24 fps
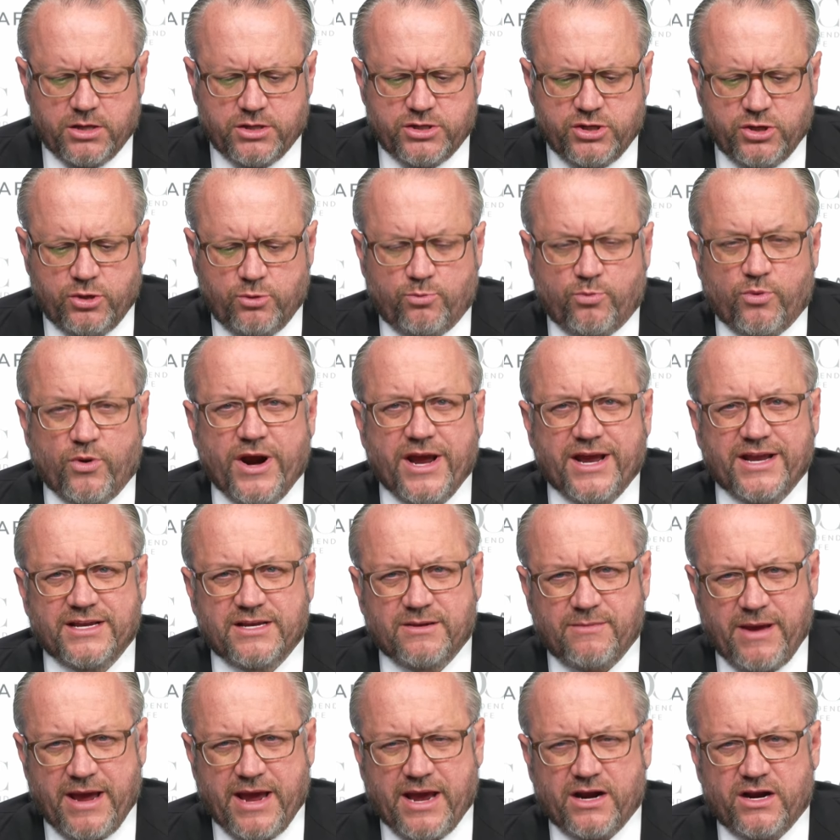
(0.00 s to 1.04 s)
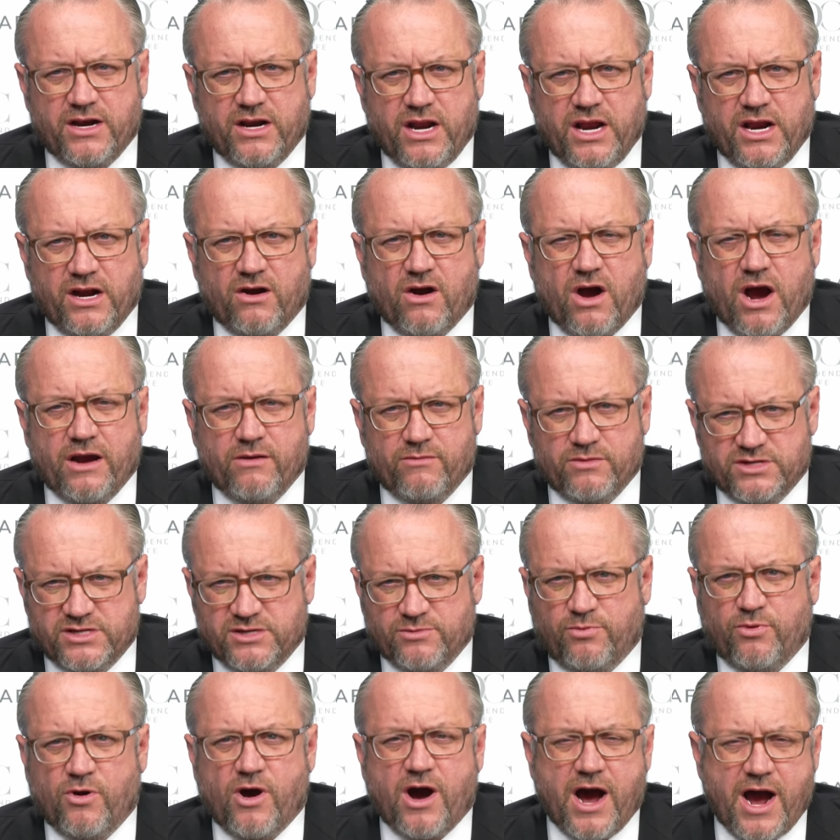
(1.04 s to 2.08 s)
to bring demand in line with
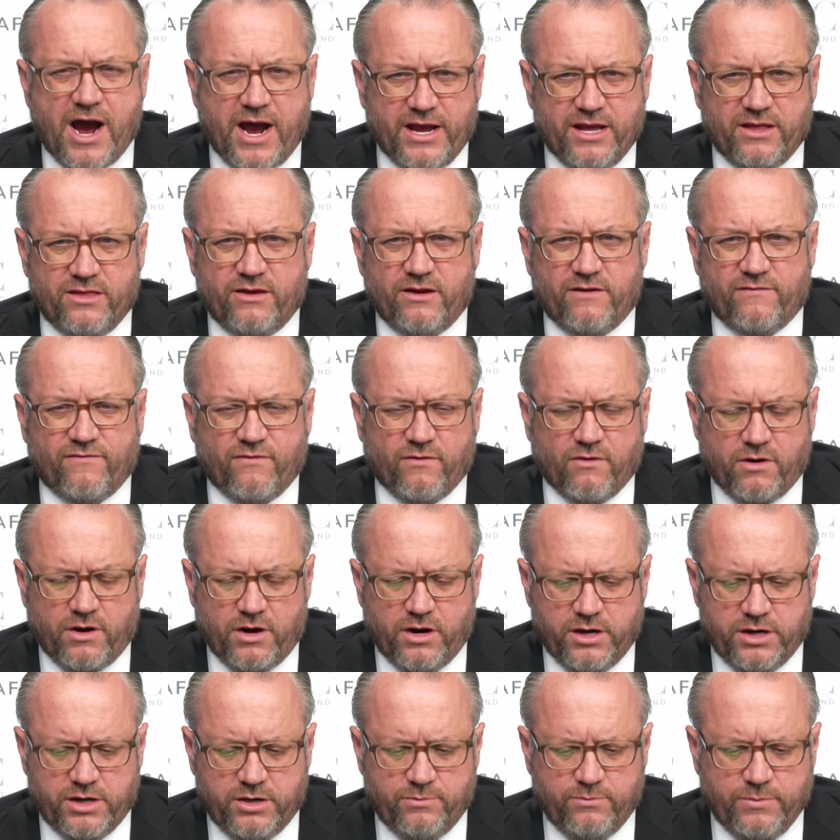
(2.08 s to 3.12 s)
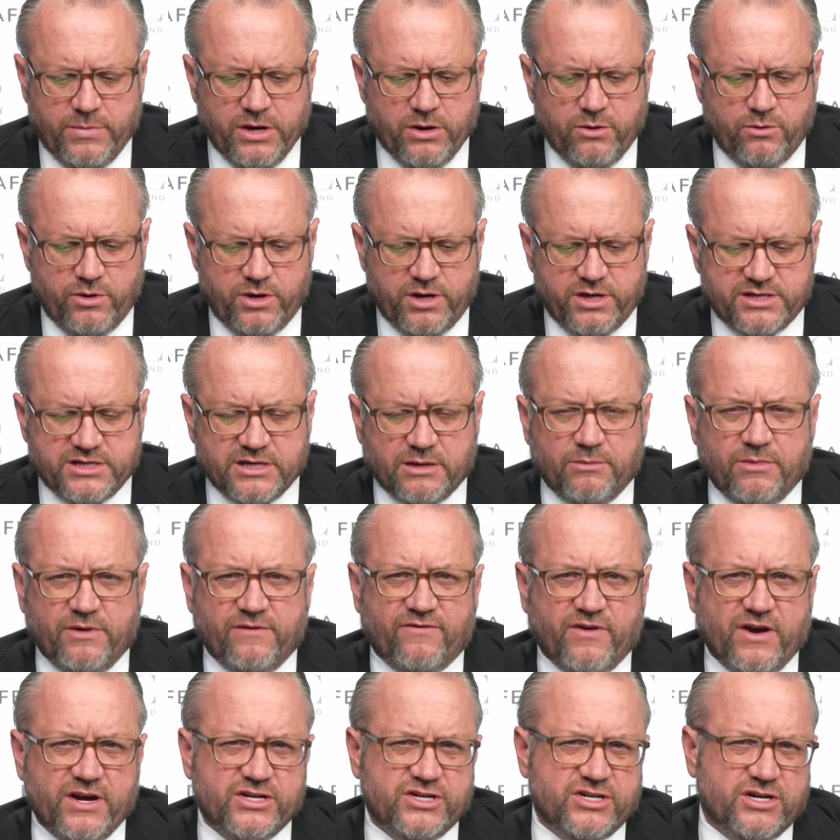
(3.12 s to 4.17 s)
supply and therefore mute some
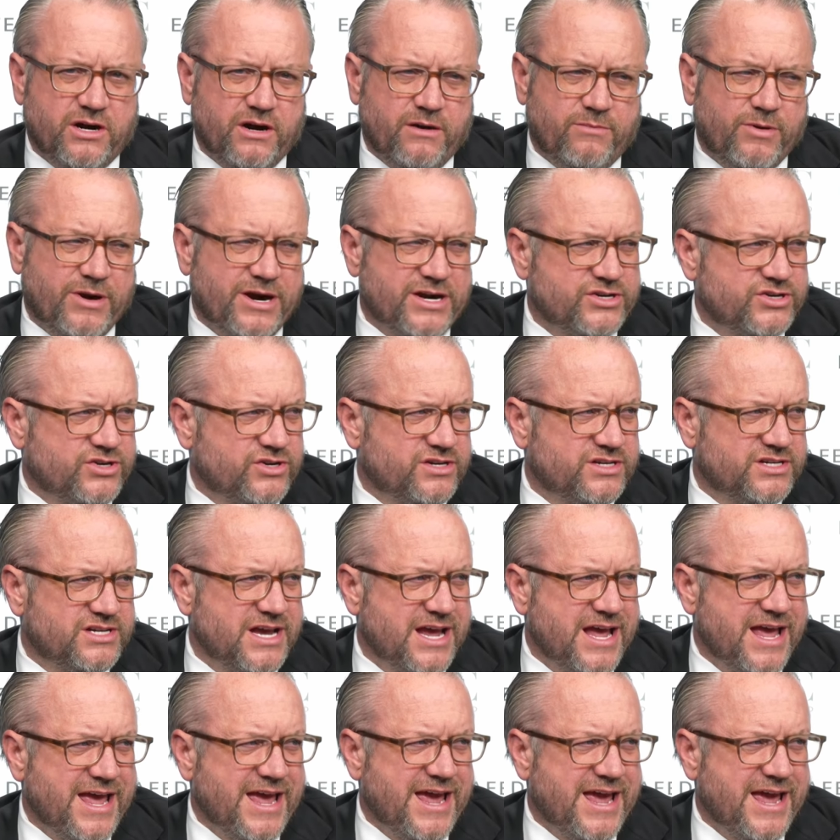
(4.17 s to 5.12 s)
inflationary pressures.